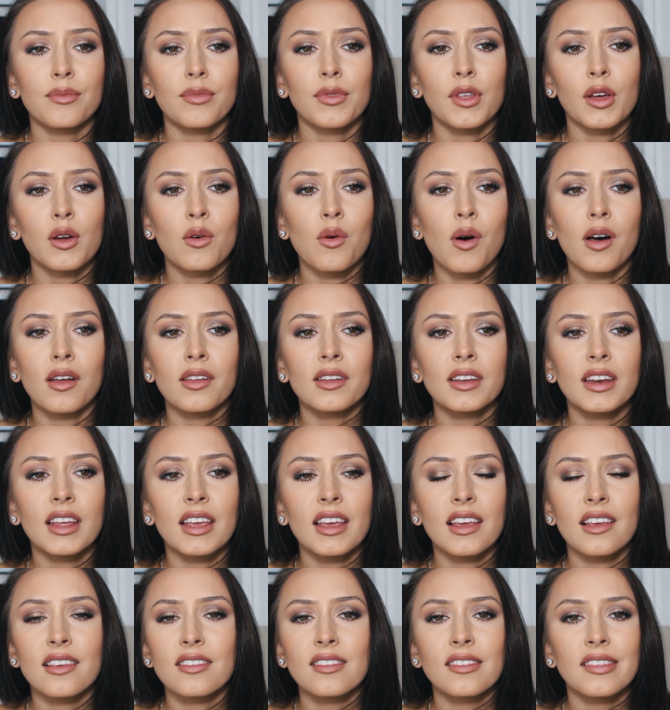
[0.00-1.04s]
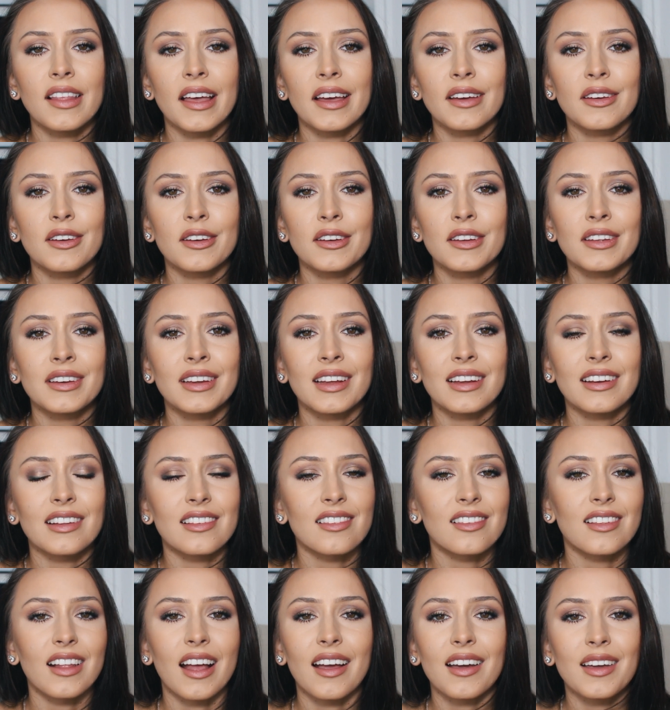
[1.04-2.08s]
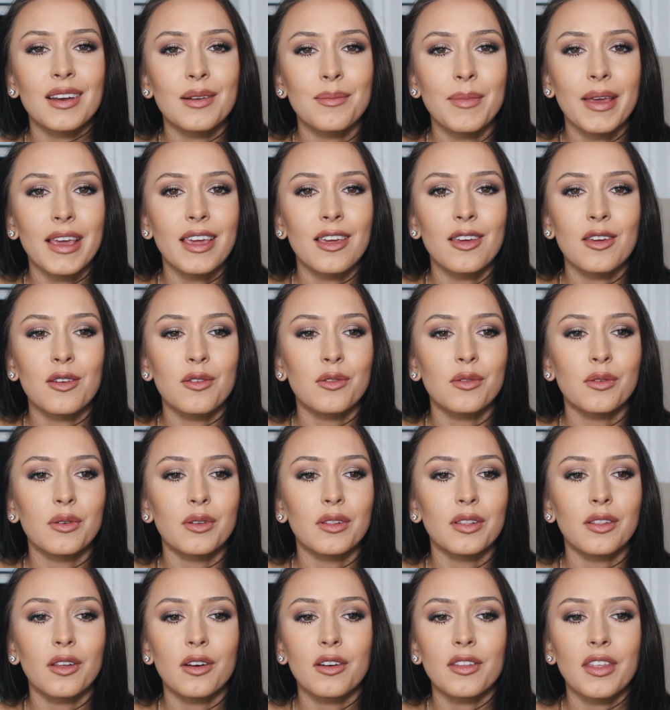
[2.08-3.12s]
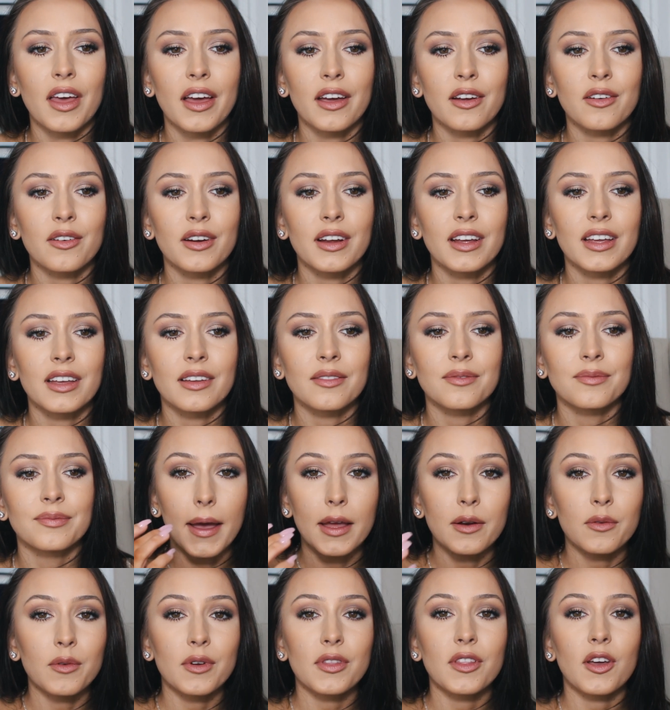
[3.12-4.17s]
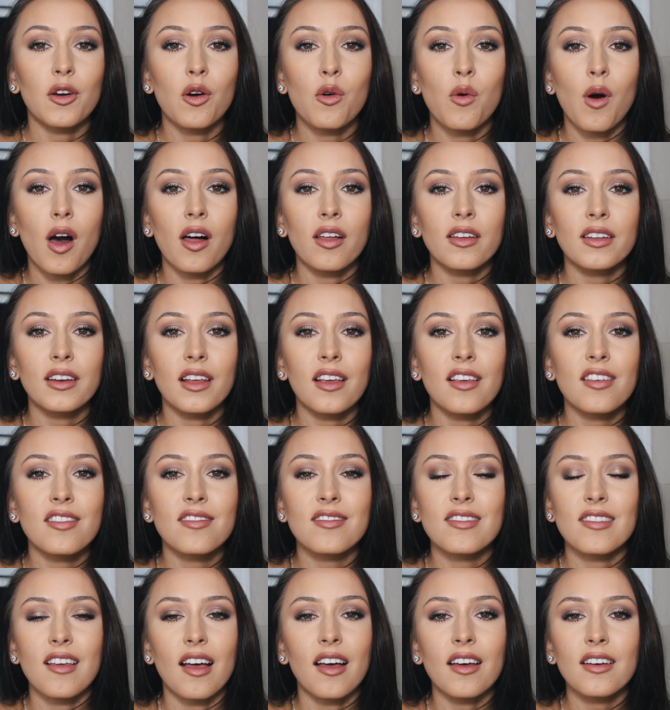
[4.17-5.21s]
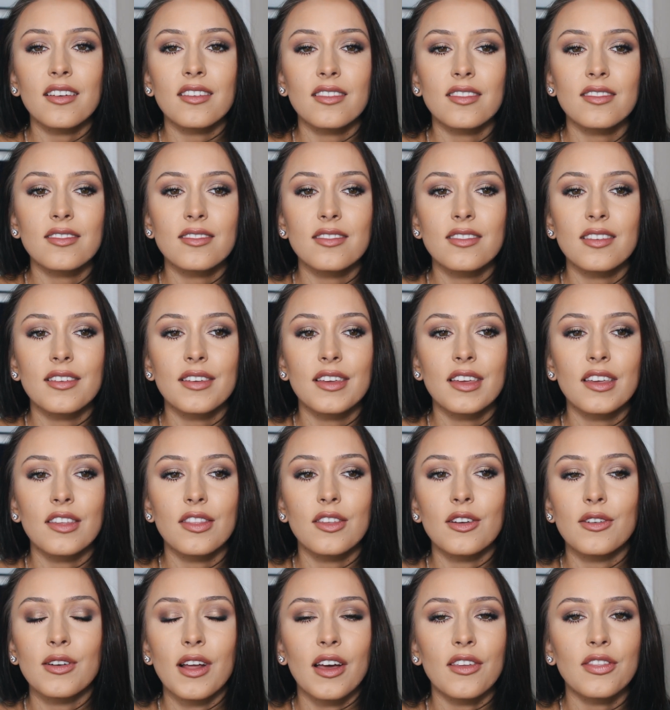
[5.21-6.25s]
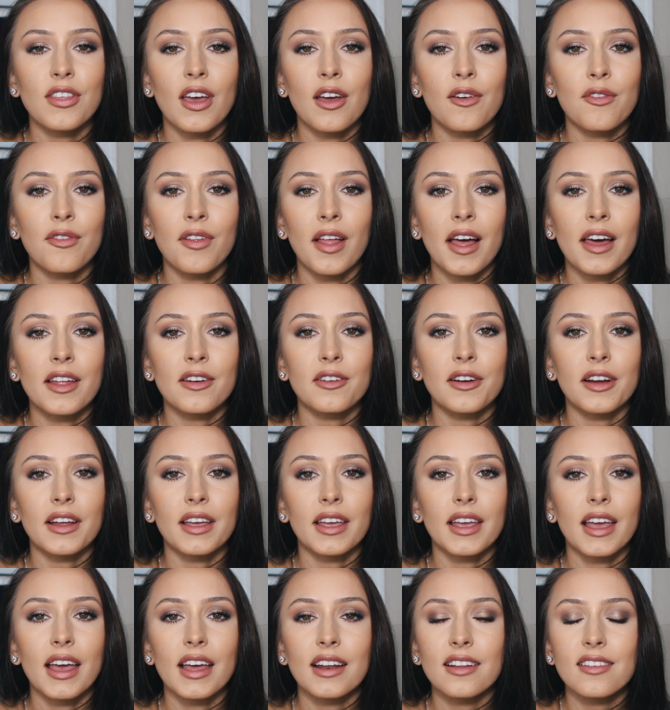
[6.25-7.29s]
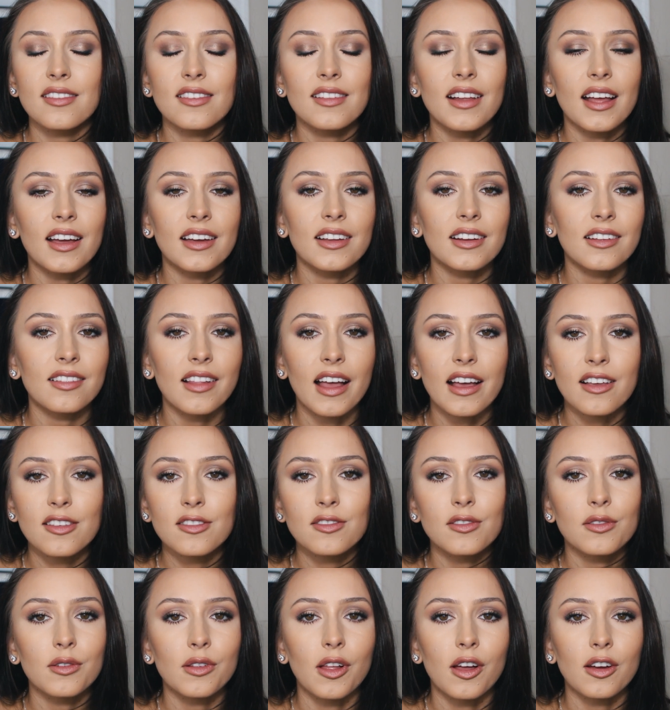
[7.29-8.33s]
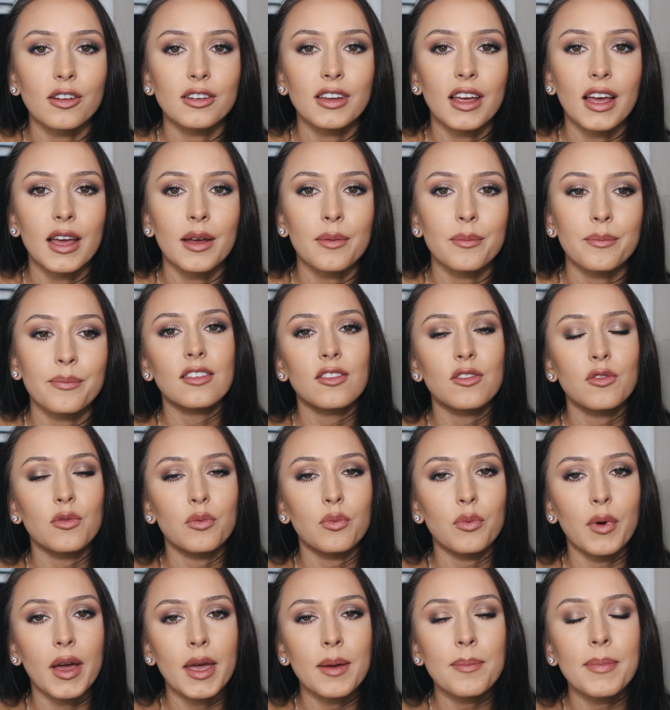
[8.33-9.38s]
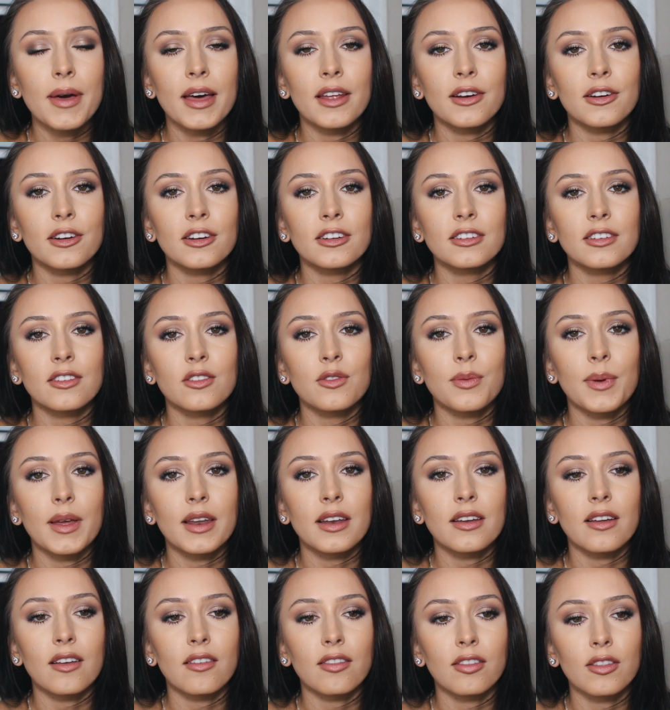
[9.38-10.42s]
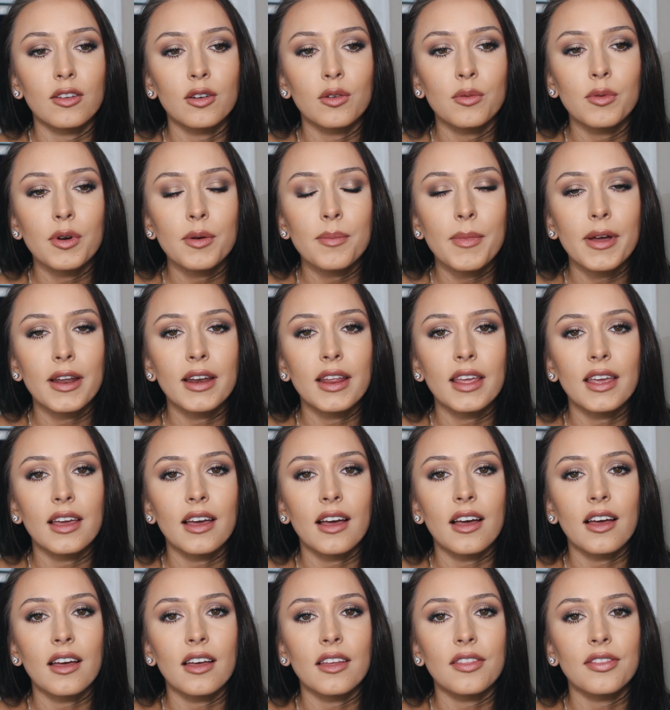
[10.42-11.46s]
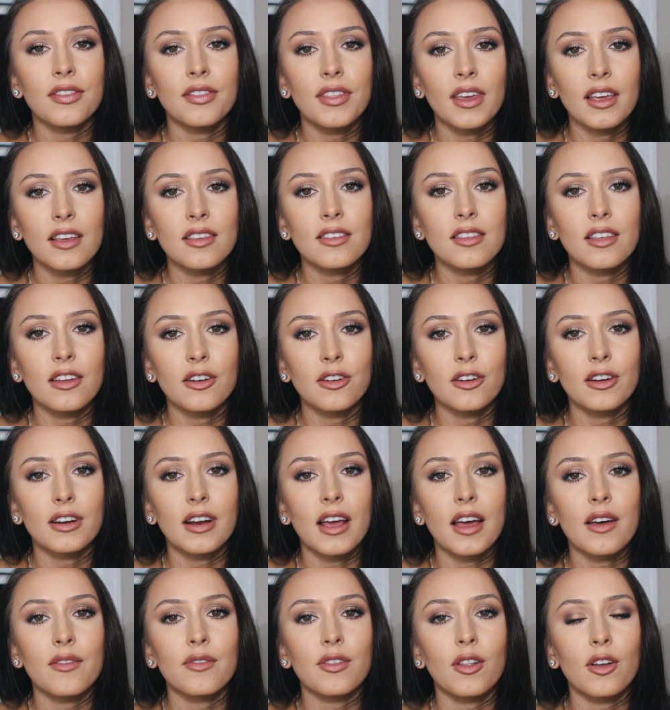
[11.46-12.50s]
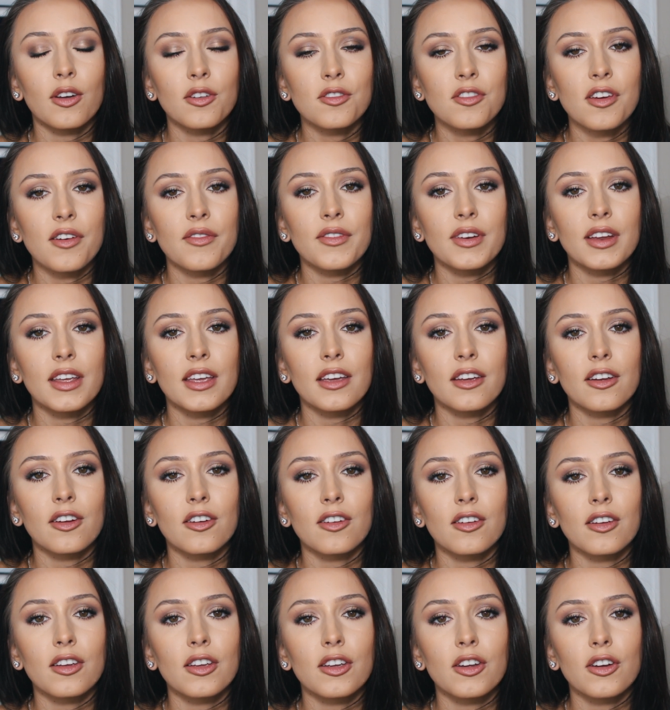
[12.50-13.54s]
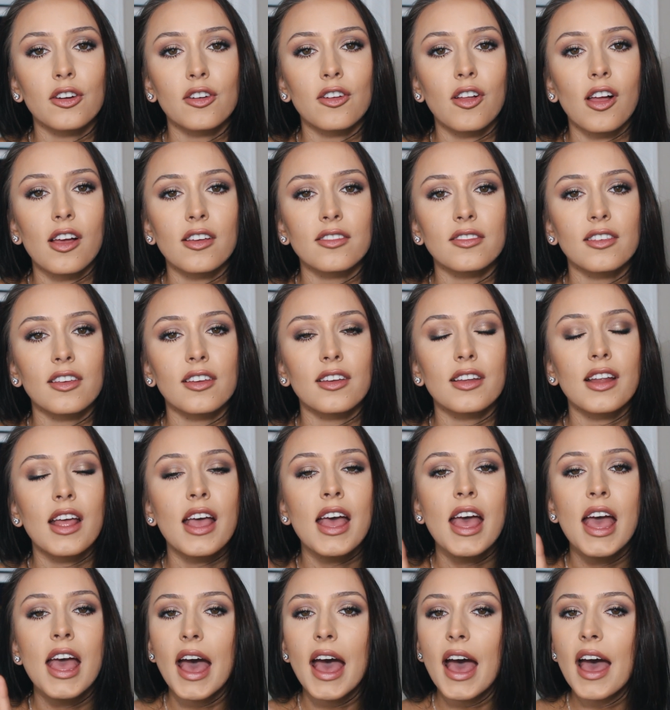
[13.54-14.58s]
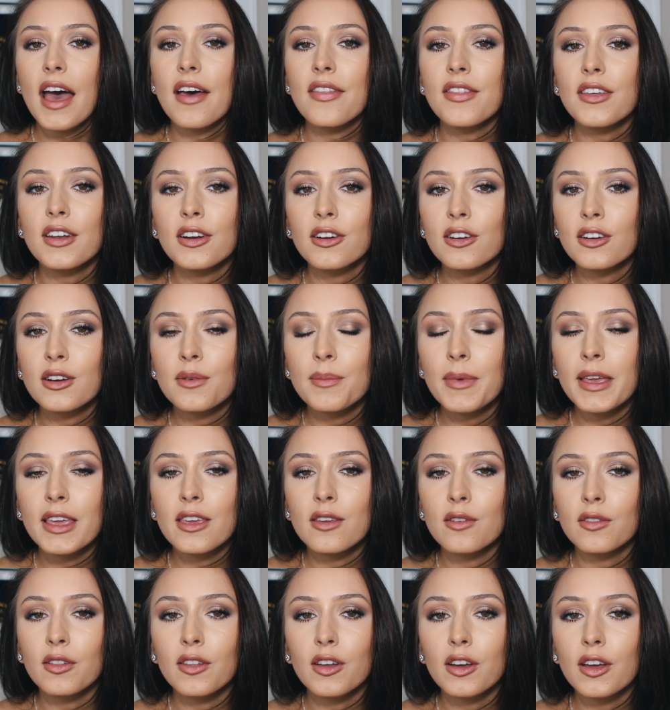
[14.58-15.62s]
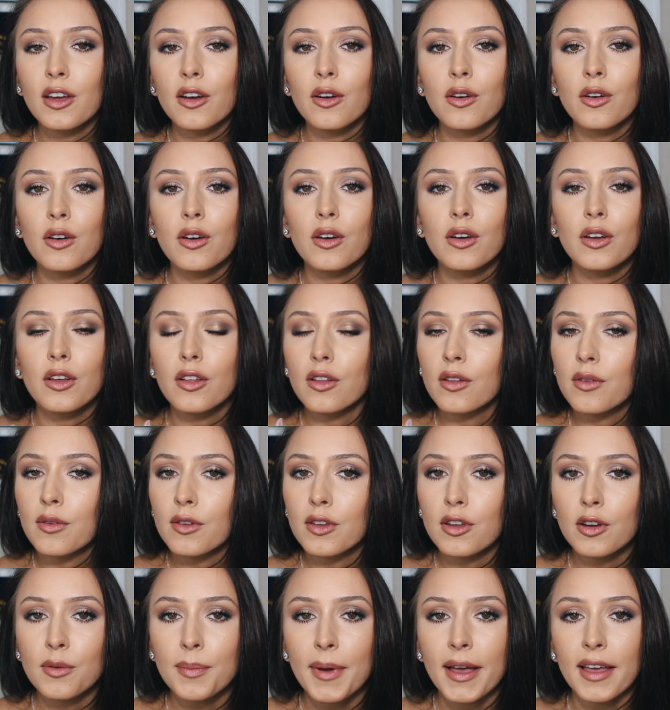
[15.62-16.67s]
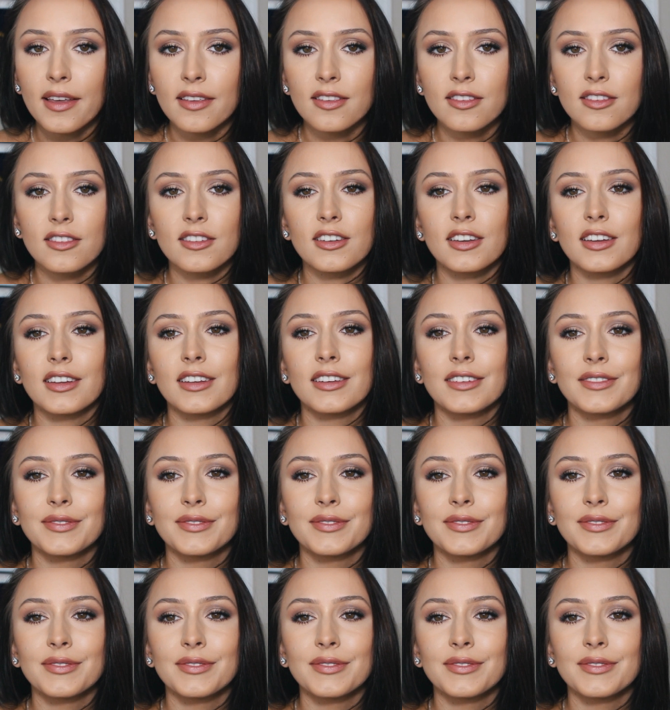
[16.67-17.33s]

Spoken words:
the quality isn't that good and it's not gonna make you look that great. And when the quality sucks, they're not that flattering and it's not gonna last you a long time. It's way better to spend a little more money on things that are gonna have longevity in your closet and that are gonna make you look your best.